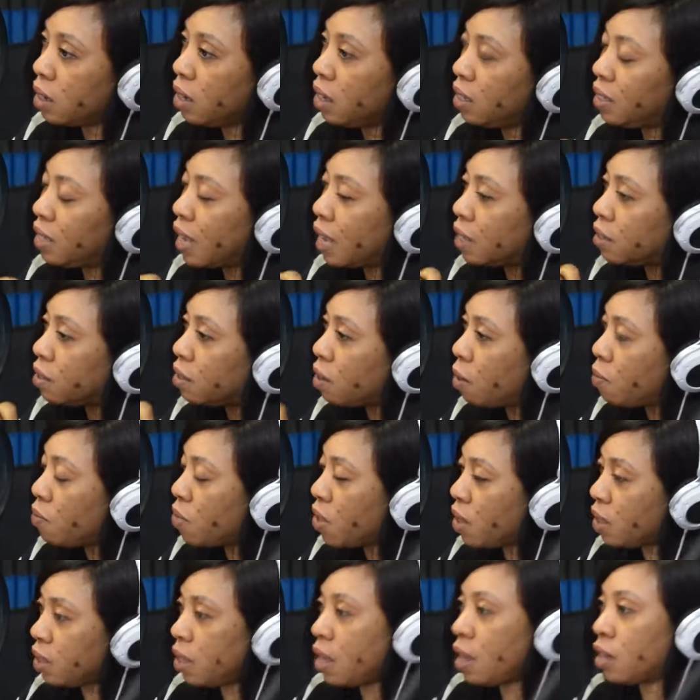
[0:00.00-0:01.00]
Is that
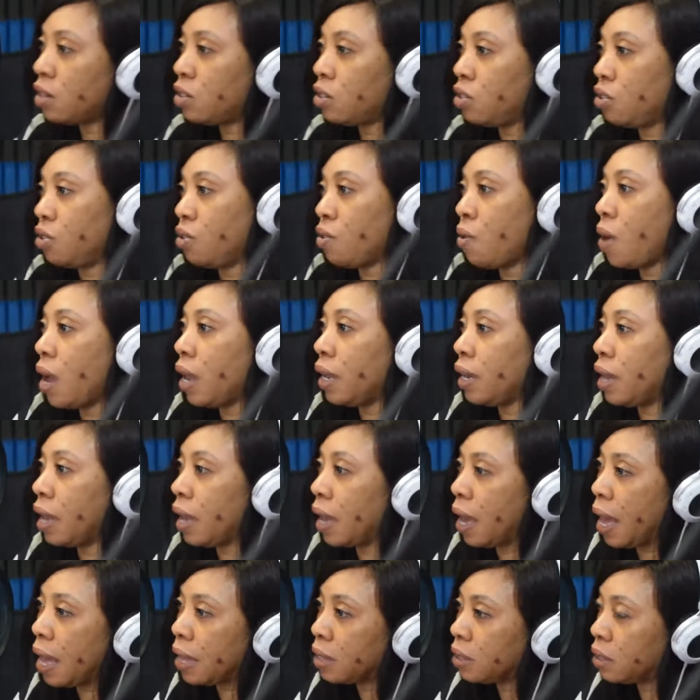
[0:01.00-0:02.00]
something that,
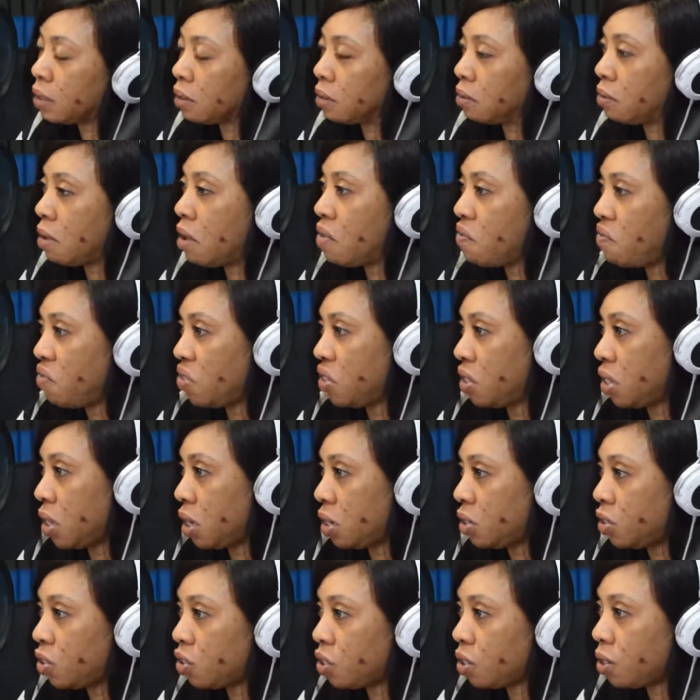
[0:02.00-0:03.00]
INEC has
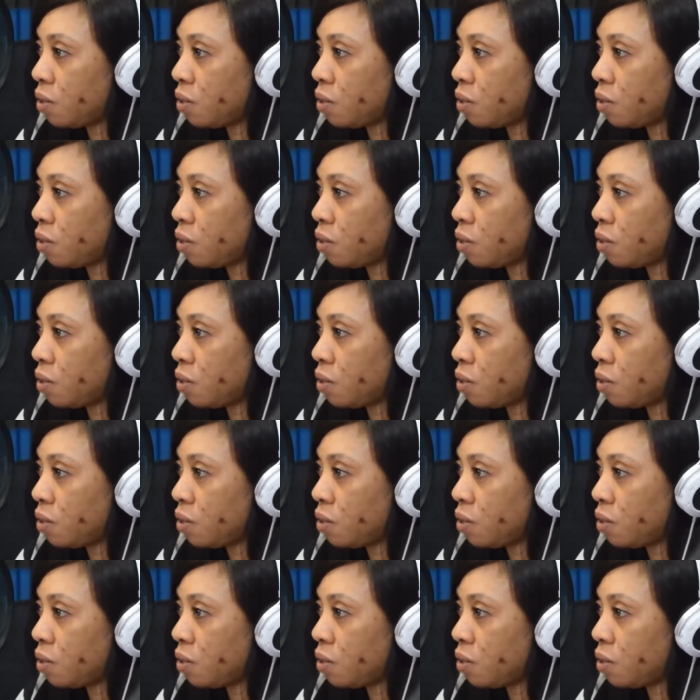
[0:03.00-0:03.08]
envisaged?